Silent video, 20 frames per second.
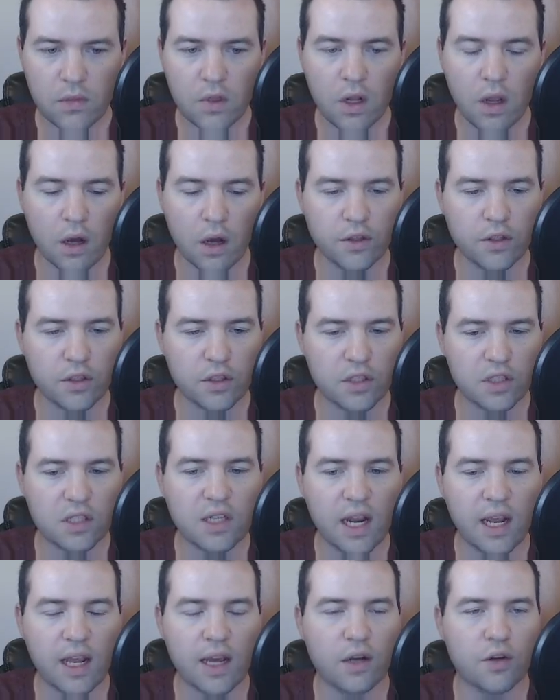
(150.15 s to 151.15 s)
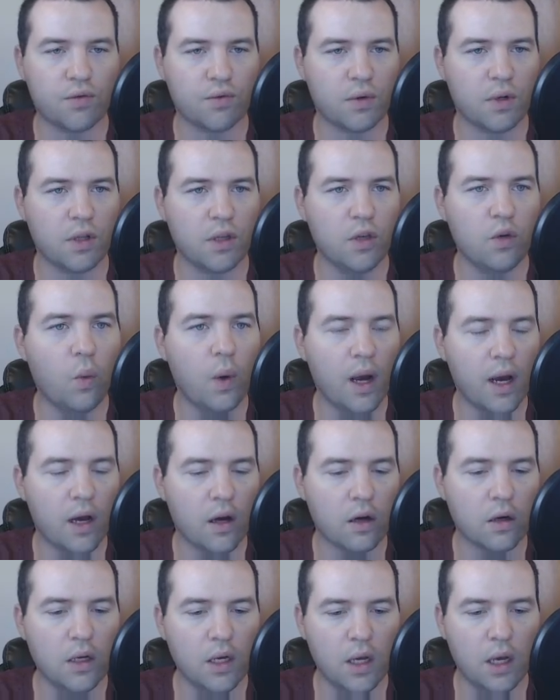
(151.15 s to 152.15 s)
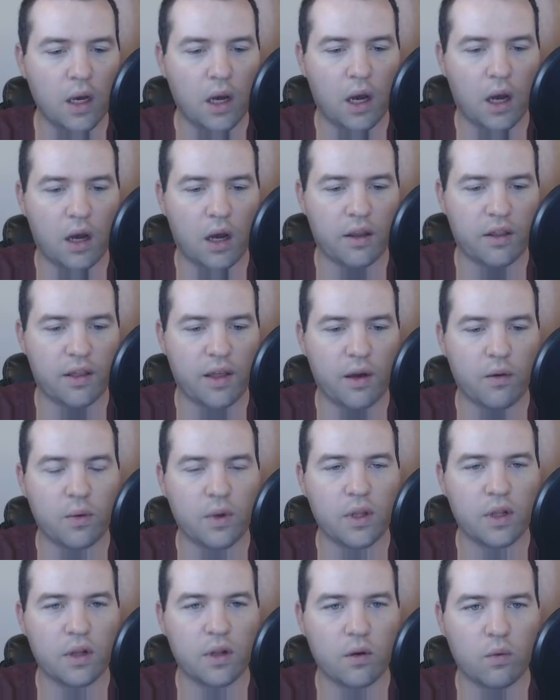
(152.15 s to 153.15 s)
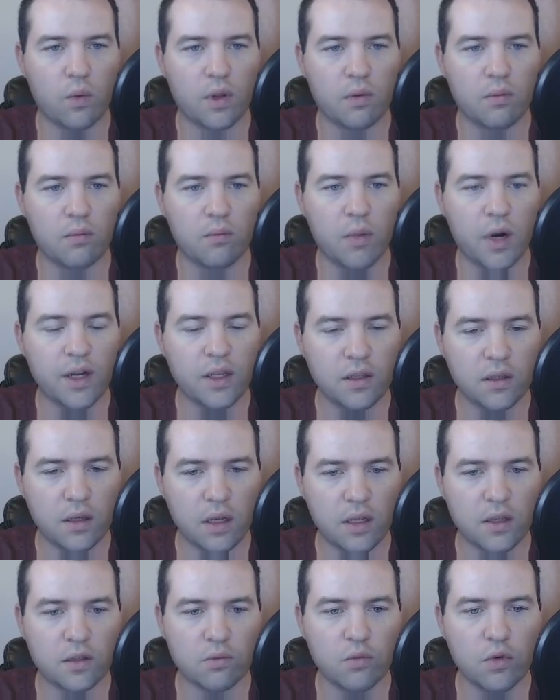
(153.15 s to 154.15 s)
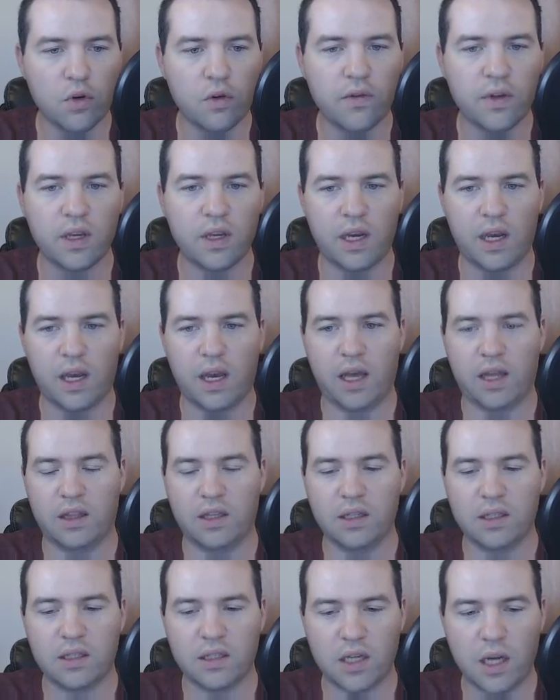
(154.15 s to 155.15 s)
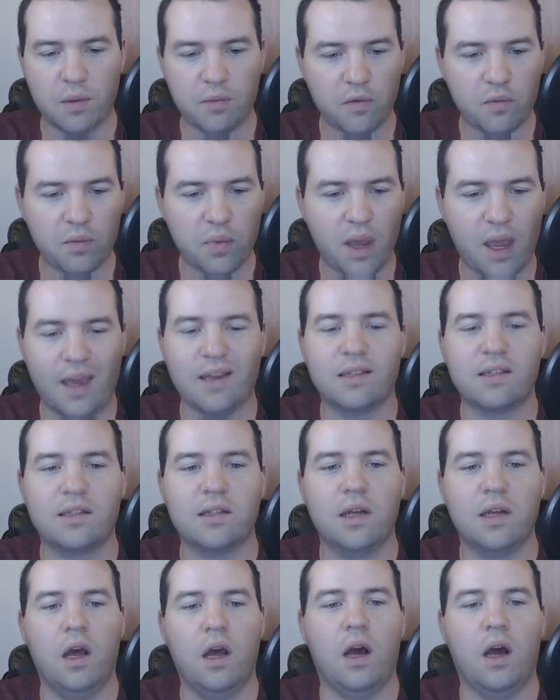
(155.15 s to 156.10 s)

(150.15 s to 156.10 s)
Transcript: understand really well that when money is moving at this type of pace,